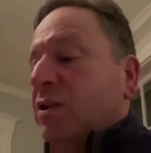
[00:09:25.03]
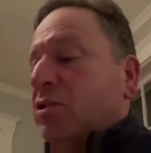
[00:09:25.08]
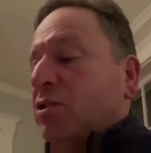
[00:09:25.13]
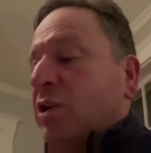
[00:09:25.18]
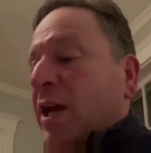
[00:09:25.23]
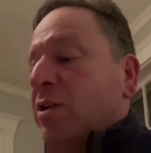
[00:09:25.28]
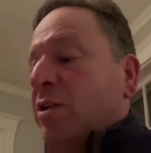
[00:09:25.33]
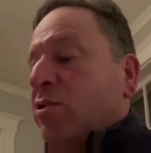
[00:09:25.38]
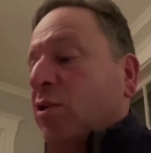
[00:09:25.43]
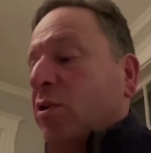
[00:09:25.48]
the
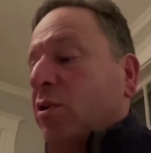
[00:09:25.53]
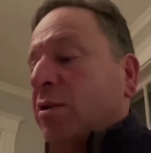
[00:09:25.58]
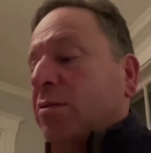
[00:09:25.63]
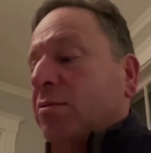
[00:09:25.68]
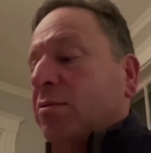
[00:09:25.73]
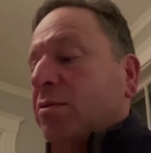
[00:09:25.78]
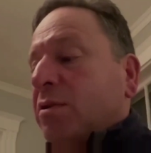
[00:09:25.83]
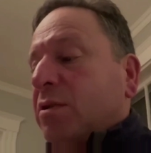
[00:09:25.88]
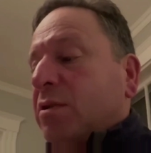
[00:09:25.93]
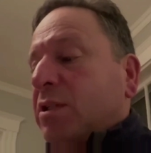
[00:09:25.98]
change
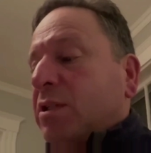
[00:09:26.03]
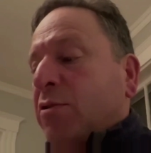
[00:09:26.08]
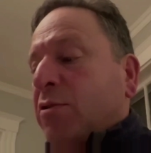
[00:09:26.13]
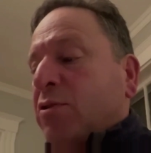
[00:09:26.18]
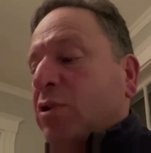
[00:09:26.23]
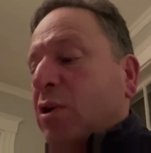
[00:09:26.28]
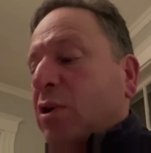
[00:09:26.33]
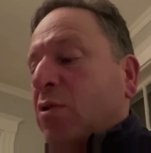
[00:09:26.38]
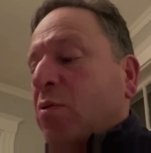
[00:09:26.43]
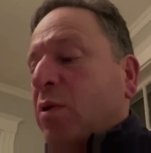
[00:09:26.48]
order
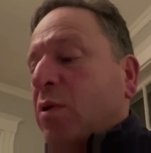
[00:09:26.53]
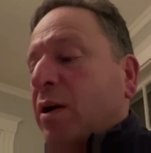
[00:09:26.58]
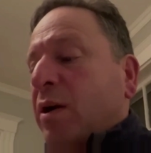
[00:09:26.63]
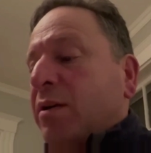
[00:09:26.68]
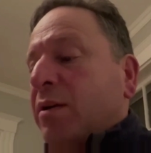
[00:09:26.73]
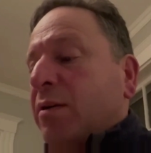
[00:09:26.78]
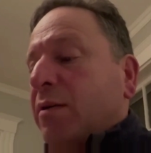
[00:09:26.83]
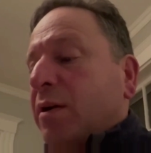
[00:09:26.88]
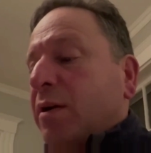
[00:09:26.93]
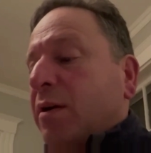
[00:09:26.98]

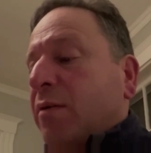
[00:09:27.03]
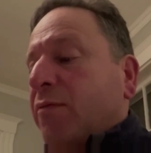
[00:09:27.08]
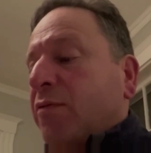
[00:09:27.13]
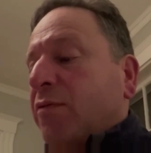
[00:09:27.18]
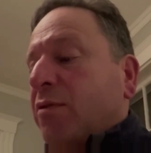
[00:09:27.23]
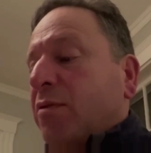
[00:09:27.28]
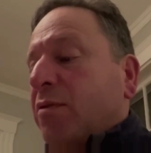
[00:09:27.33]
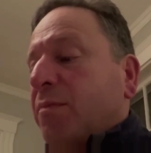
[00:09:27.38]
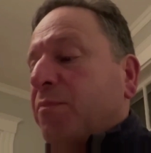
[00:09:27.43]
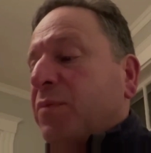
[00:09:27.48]
001 uh,
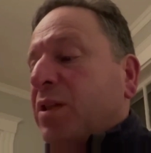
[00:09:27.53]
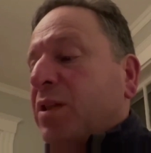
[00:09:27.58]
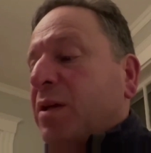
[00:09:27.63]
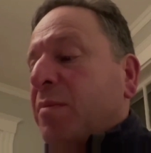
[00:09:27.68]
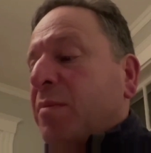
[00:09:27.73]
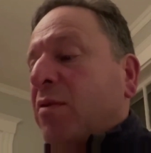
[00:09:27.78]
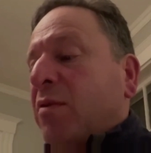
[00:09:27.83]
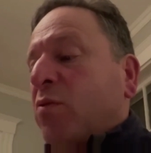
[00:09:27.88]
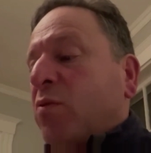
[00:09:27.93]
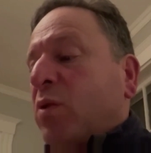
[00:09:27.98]
for, in the
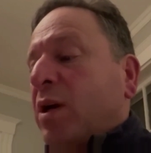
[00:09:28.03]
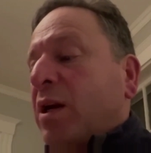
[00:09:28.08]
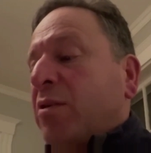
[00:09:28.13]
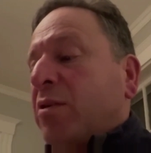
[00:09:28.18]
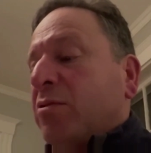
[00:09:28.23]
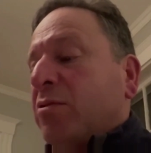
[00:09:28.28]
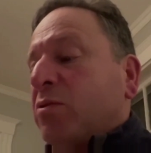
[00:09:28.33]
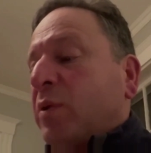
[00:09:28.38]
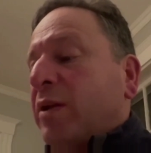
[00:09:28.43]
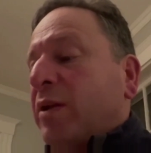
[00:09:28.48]
amount of
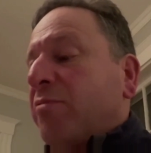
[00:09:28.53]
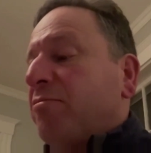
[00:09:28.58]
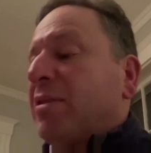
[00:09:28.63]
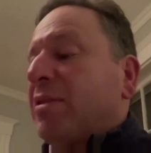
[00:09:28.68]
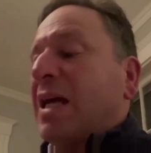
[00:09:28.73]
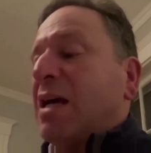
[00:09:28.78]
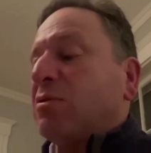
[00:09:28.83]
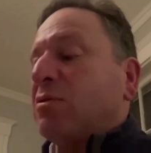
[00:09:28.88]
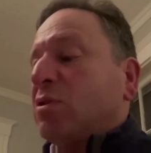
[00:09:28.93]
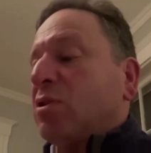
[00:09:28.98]

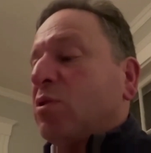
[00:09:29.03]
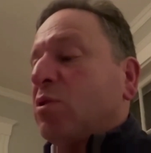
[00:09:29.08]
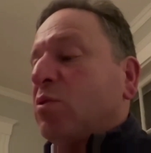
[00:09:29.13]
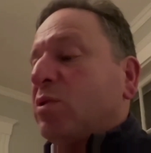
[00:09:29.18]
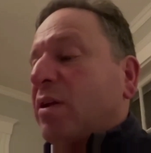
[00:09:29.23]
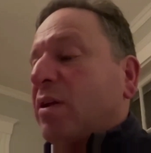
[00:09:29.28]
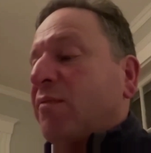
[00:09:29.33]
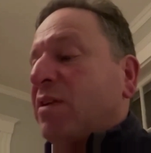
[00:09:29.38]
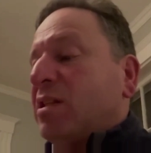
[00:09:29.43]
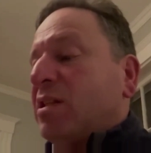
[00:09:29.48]

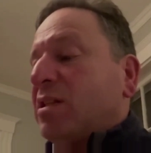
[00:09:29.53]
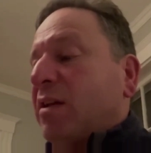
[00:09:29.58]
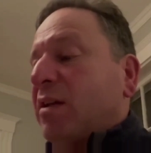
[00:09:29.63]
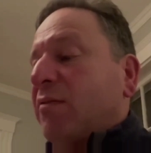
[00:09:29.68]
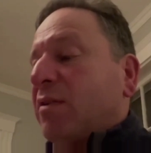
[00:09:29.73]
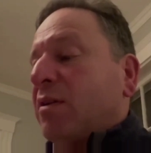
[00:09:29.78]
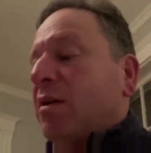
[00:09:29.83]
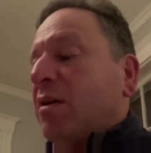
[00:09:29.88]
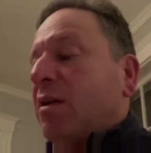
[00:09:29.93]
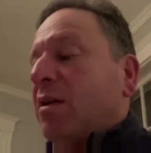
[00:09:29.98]

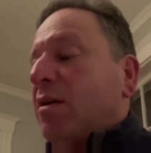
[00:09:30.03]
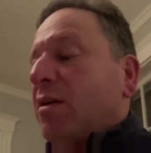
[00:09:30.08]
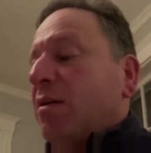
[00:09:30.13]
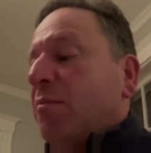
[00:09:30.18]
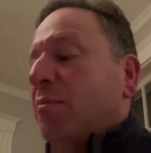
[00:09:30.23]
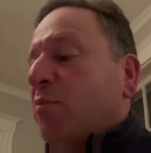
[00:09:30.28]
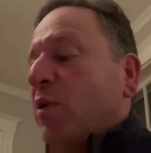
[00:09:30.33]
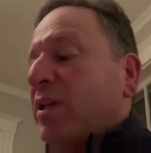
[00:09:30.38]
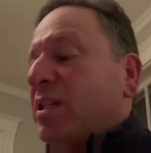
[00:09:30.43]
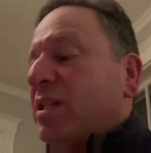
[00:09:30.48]

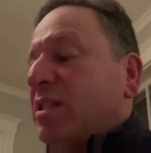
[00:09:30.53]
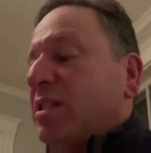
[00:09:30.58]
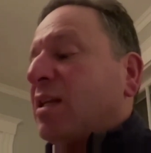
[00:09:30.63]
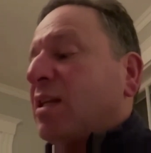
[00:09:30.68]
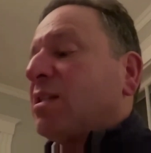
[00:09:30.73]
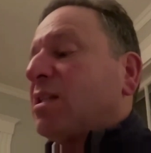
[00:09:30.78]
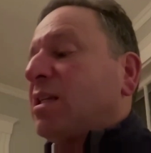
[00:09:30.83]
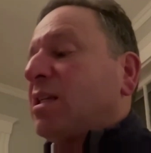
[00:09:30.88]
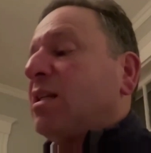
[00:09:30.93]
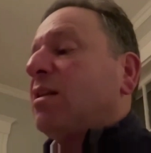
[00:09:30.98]

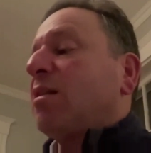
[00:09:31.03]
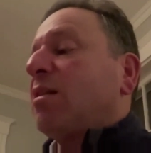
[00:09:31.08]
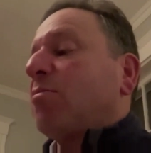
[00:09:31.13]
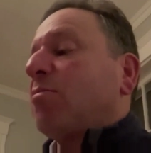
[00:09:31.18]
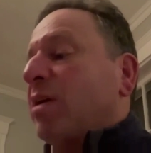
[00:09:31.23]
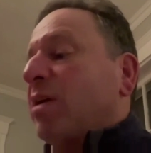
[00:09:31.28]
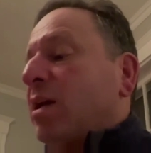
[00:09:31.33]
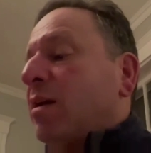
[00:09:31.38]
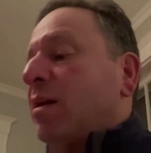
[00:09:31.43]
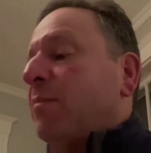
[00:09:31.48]

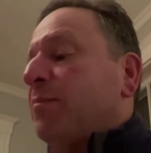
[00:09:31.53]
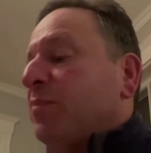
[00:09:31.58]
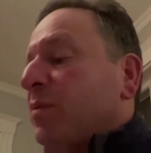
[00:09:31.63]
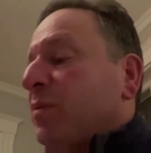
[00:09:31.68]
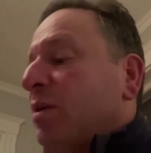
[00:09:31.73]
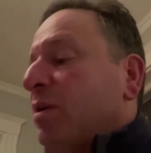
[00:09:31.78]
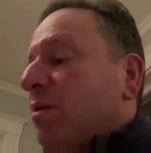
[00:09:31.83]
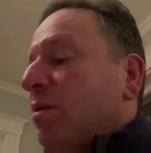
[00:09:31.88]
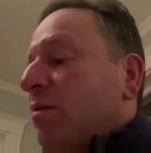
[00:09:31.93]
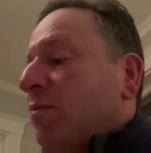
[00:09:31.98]
123,277.63
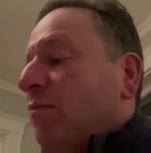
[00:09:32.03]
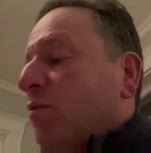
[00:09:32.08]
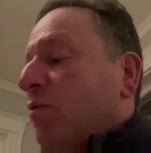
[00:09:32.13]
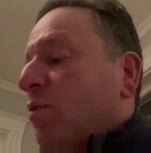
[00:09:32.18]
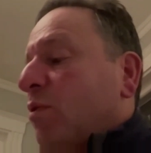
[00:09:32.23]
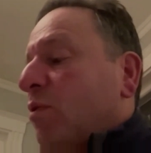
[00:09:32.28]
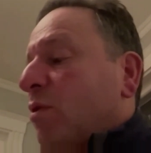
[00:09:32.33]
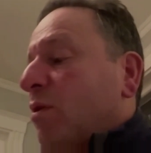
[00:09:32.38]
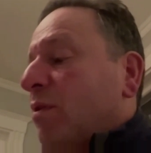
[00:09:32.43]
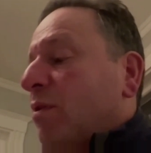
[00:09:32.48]

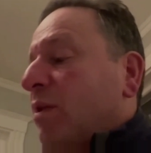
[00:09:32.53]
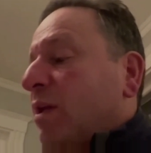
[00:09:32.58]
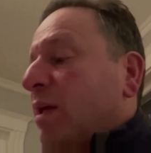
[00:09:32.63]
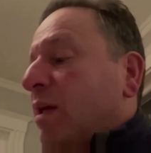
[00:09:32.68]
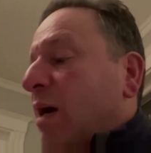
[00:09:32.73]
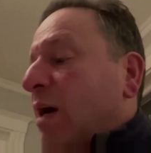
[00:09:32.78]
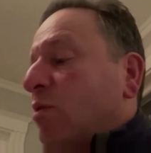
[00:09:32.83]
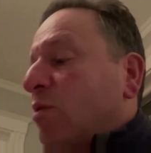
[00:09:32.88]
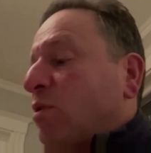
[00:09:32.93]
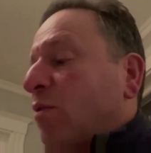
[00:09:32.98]
for the
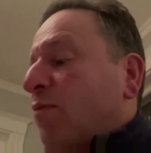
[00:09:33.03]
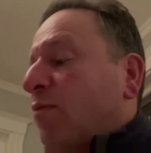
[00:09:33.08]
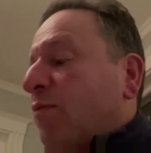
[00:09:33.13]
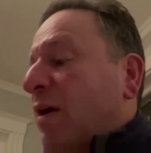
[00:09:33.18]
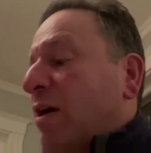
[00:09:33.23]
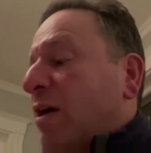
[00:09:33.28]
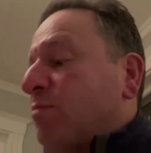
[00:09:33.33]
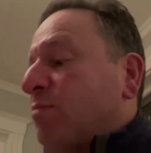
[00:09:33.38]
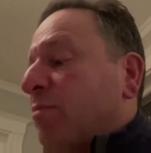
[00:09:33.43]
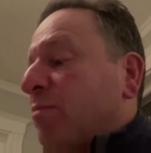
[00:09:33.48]
Hauser
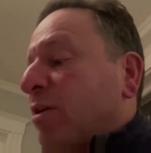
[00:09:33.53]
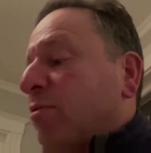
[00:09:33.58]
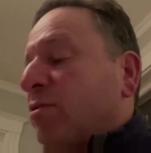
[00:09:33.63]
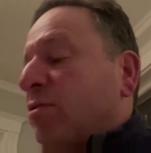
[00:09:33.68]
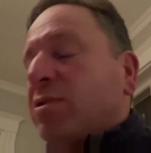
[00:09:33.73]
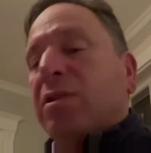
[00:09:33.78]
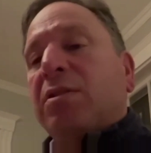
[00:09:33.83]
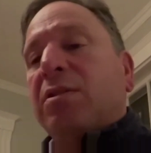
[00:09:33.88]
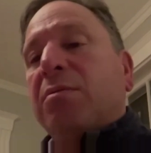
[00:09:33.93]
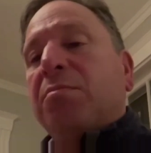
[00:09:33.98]
Fire Sprinkler
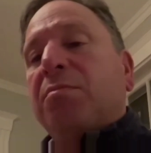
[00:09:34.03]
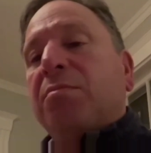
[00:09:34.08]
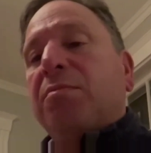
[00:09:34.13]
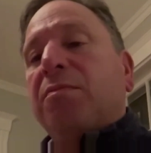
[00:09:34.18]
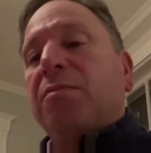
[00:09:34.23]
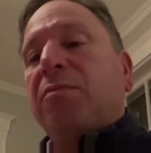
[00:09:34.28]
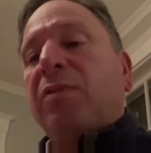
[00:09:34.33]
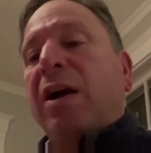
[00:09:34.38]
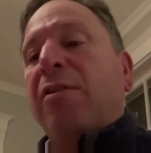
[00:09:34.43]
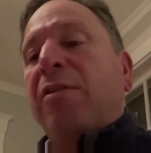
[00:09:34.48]
System,
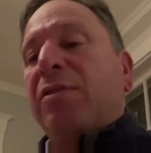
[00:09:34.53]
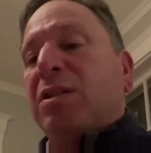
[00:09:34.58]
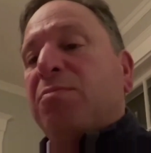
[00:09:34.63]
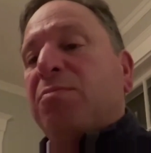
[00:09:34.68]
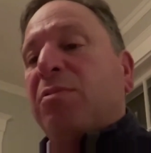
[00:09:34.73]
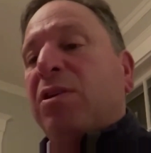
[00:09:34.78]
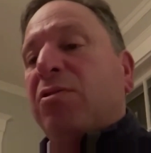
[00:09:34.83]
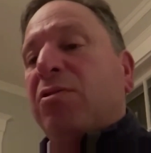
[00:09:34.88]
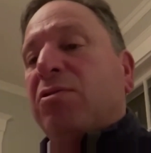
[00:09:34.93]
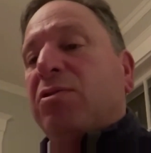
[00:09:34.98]
Fire and
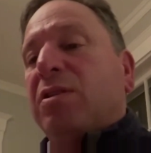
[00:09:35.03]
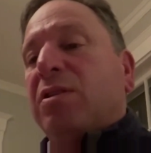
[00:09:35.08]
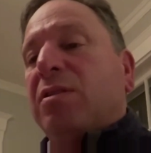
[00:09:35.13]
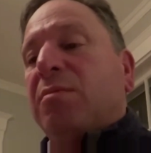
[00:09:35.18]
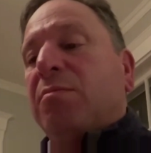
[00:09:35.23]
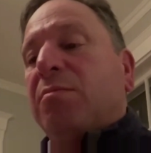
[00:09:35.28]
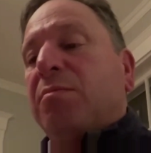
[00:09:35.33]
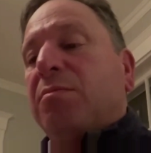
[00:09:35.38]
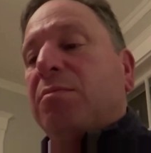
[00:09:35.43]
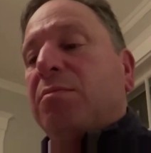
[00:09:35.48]
Sprinkler
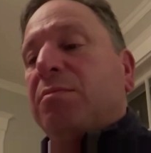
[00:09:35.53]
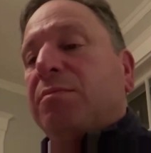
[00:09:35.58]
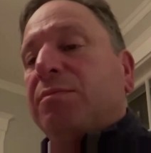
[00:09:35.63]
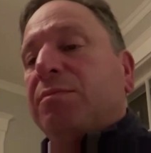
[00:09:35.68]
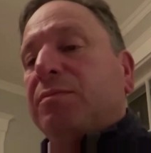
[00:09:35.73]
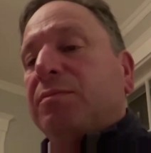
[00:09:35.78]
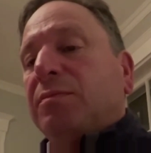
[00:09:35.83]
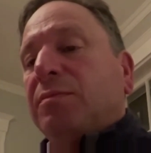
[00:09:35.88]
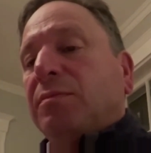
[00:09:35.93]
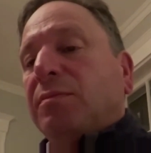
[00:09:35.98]
System.
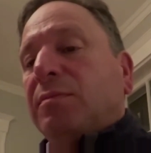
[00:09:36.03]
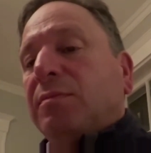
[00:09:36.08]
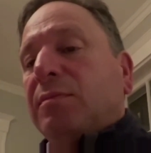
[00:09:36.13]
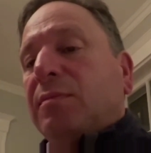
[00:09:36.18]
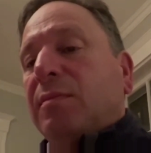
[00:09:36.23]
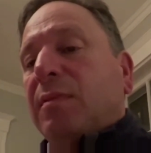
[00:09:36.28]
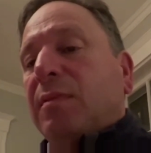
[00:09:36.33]
Do we have